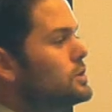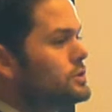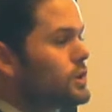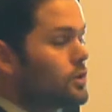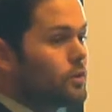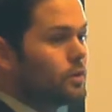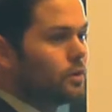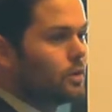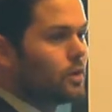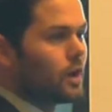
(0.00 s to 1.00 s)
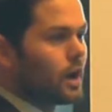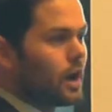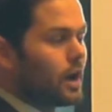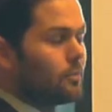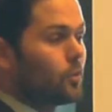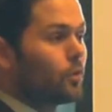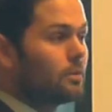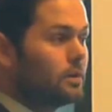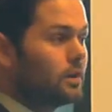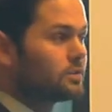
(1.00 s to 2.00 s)
So what
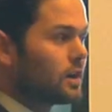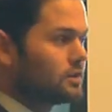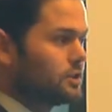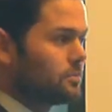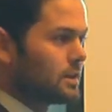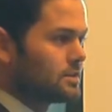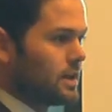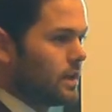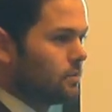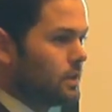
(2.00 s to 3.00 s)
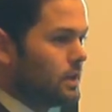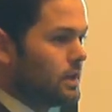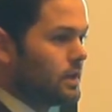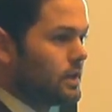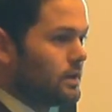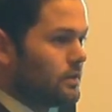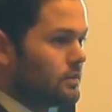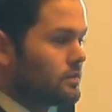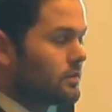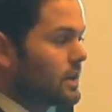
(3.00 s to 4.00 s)
I'm here to talk to you about today really
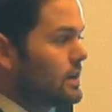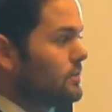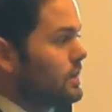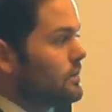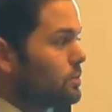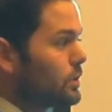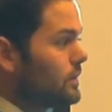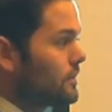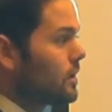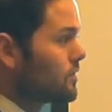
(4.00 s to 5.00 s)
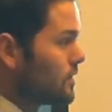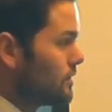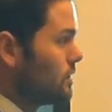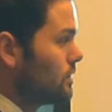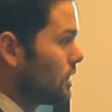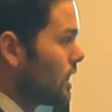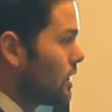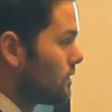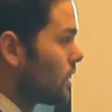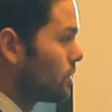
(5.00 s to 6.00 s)
is just kind of give a brief overview
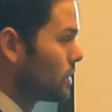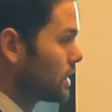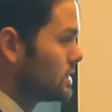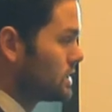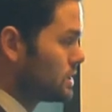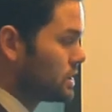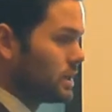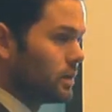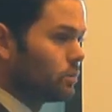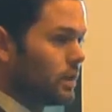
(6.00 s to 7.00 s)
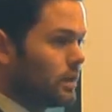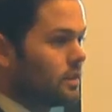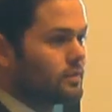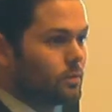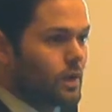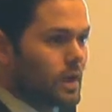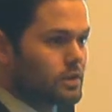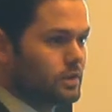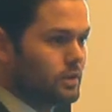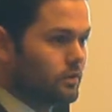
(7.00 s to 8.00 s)
of our organization and what it is that we
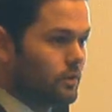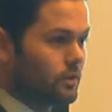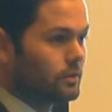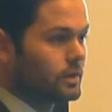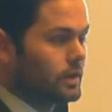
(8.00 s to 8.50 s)
actually do.